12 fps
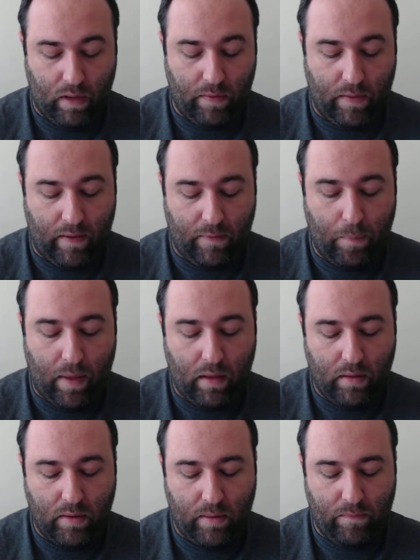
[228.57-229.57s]
Then it's
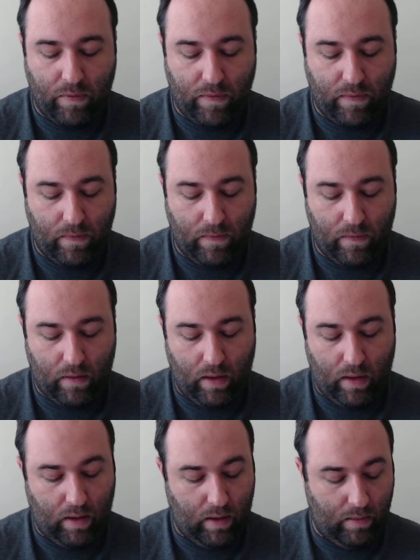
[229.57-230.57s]
Malcolm versus
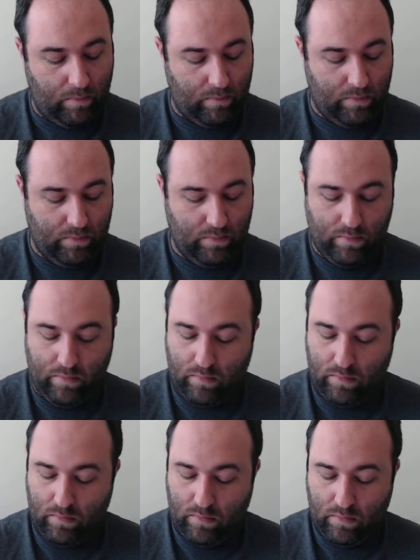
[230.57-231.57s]
um,
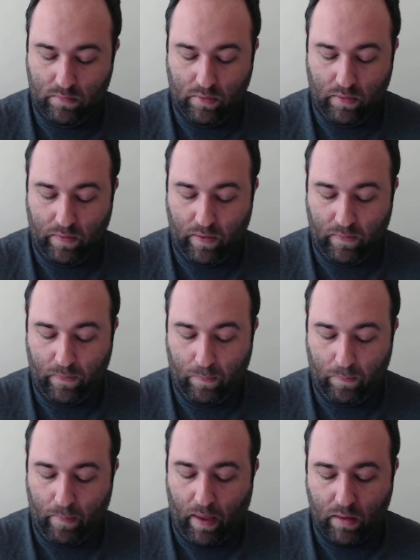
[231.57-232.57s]
then it's
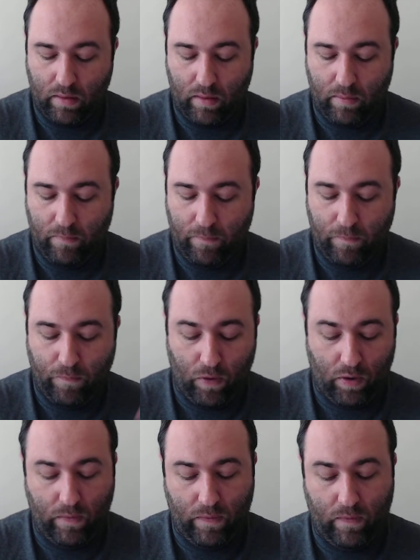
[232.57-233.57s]
Malcolm
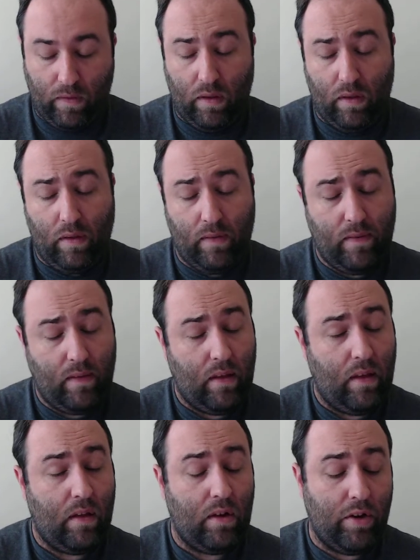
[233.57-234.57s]
versus
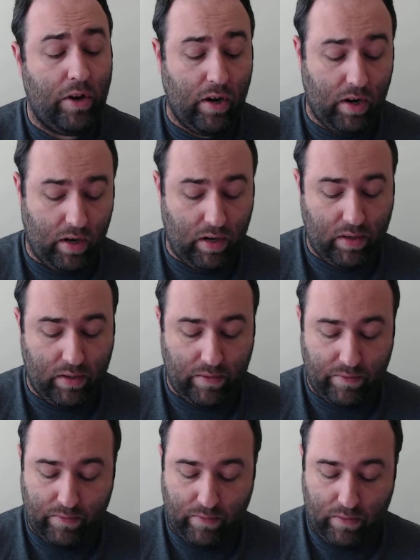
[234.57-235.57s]
Darhk
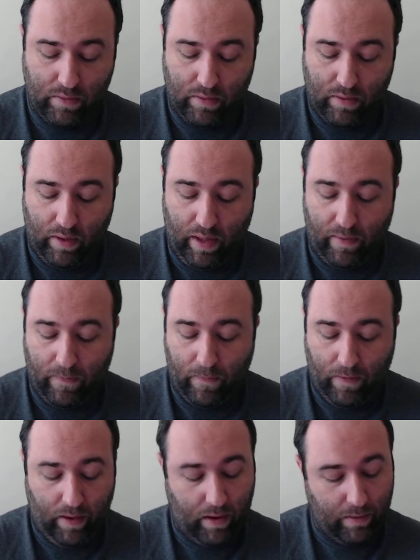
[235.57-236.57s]
as
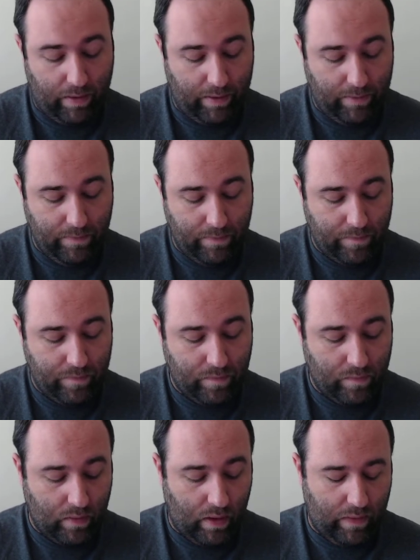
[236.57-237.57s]
the Arrow,
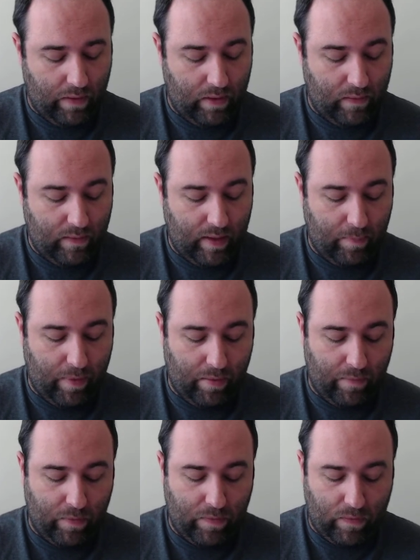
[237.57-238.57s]
and then it's Team
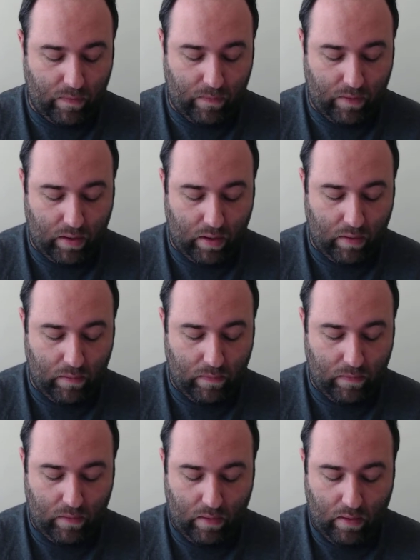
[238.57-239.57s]
Arrow versus the Ghost.